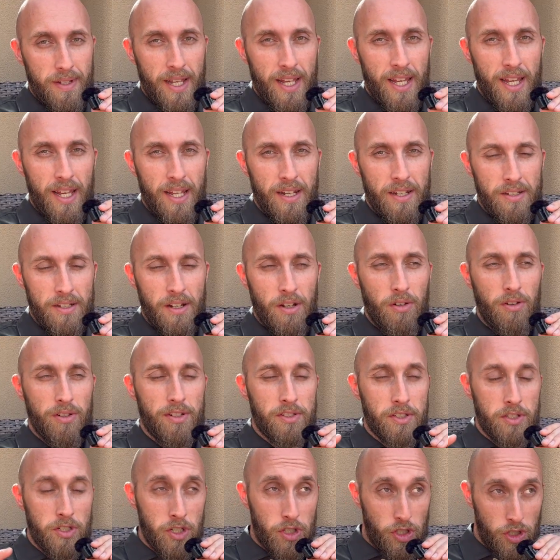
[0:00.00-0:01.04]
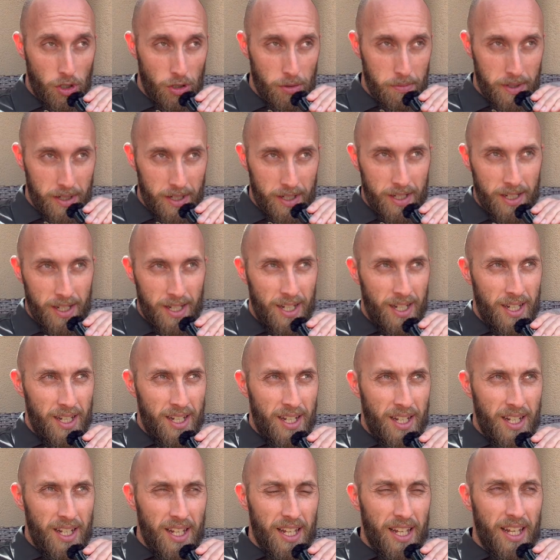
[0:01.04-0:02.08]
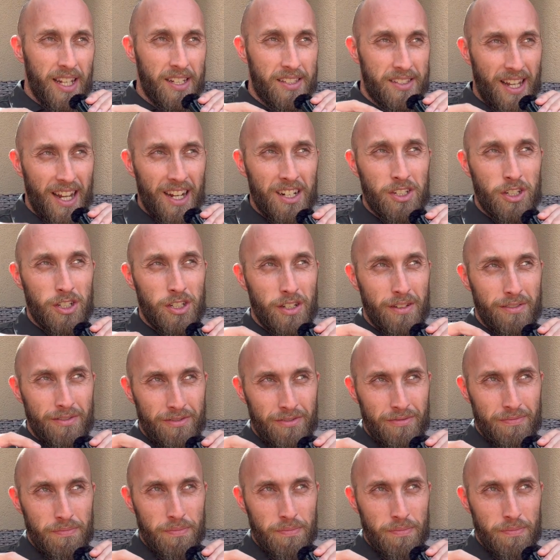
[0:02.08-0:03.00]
And not only is it German, it's actually a